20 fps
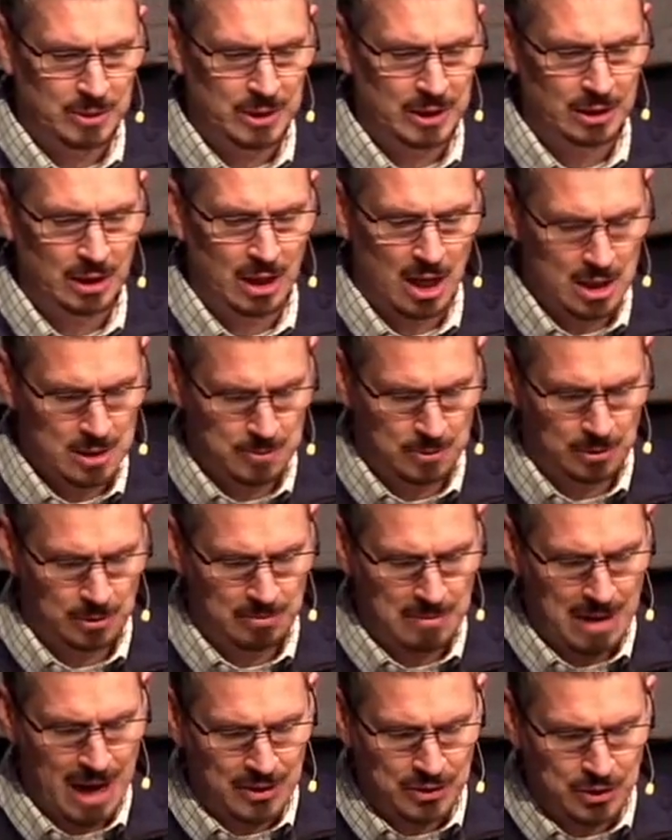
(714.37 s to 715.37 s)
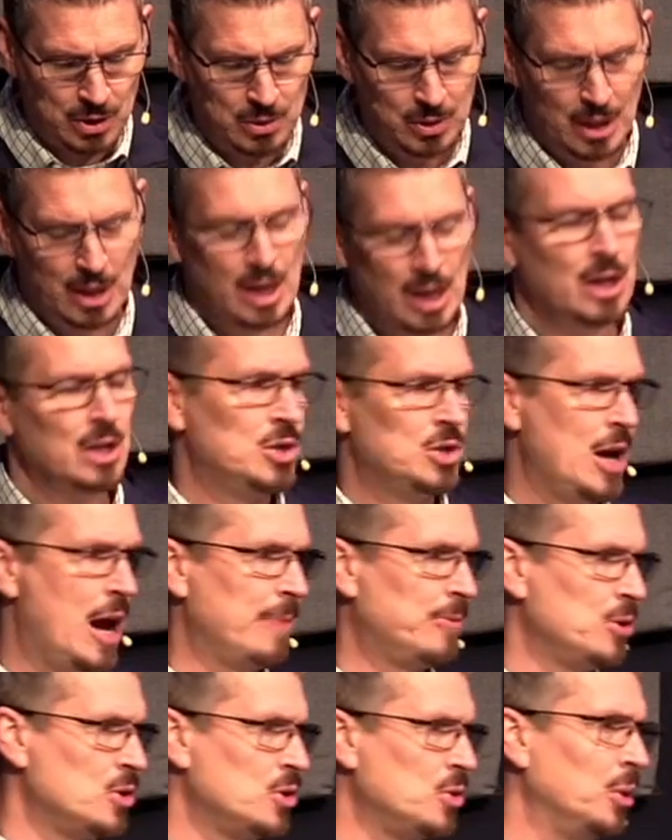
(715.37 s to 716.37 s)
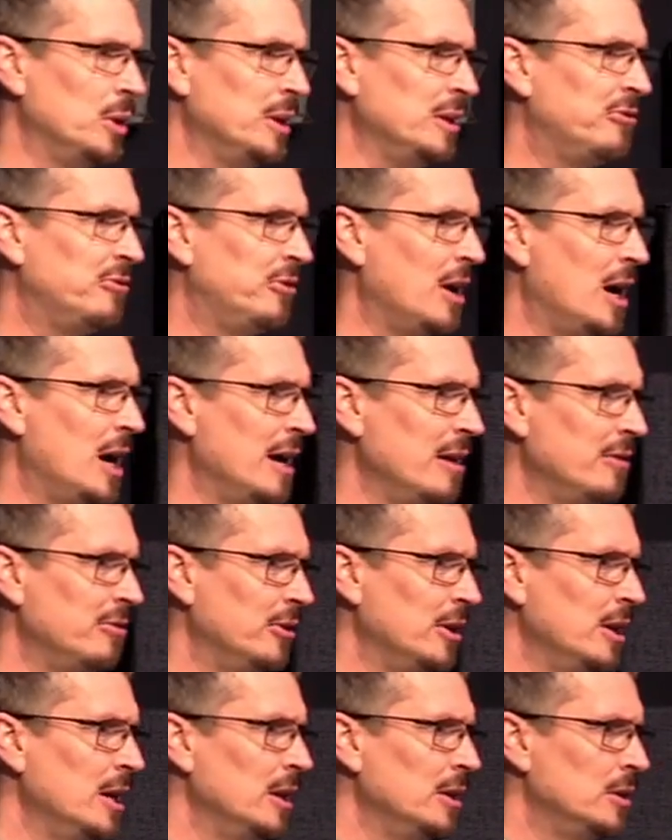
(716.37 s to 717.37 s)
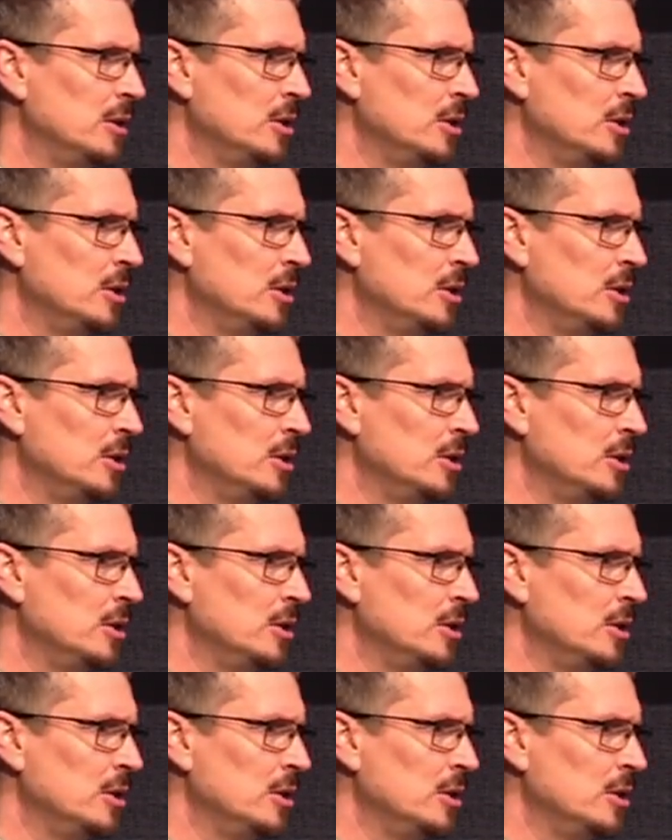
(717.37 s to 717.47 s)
We'll be in the Gospel of Matthew, chapter 25.